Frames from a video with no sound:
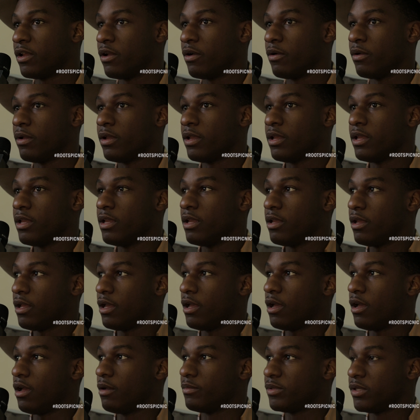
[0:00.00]
know,
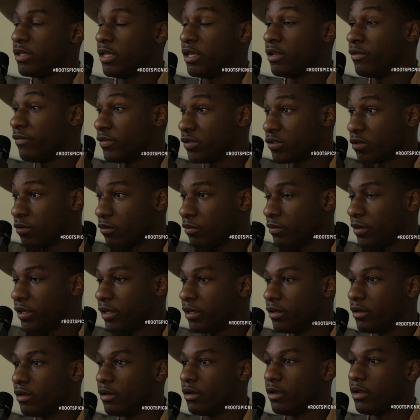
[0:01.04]
to the end of his
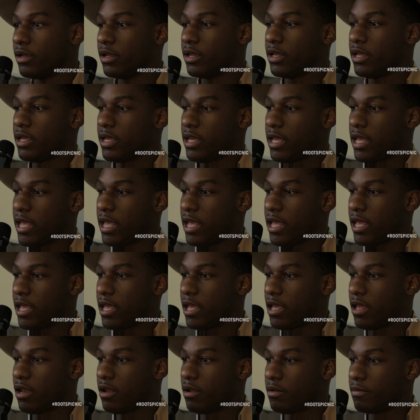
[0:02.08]
career.
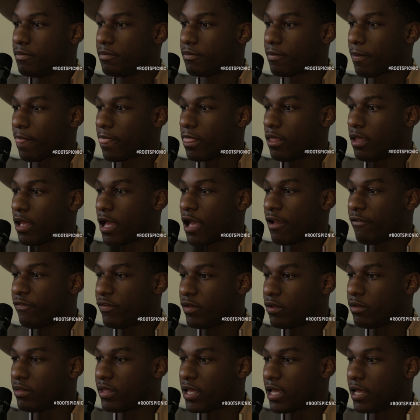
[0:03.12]
And I
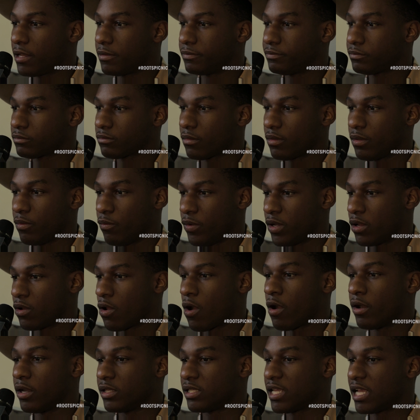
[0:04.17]
feel that when an
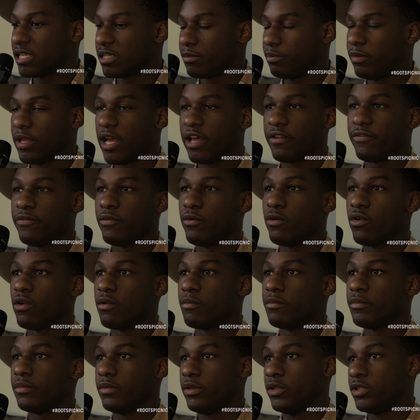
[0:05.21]
artist has a
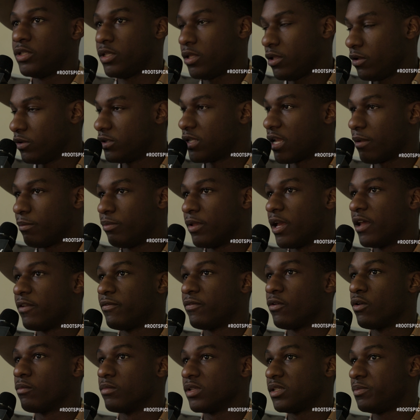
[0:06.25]
platform, you should use that
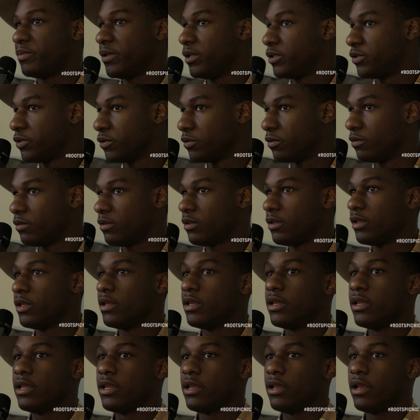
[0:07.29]
platform to speak truth.
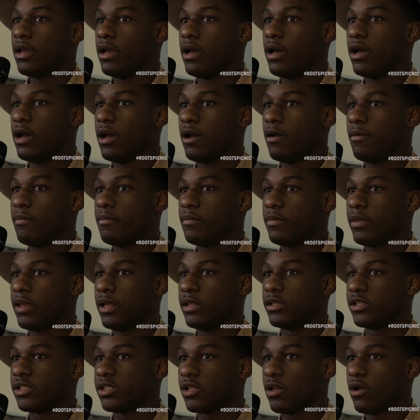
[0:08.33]

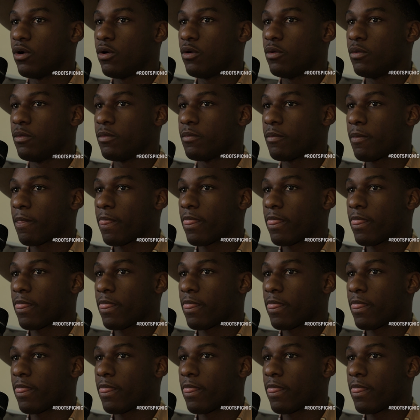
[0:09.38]
And so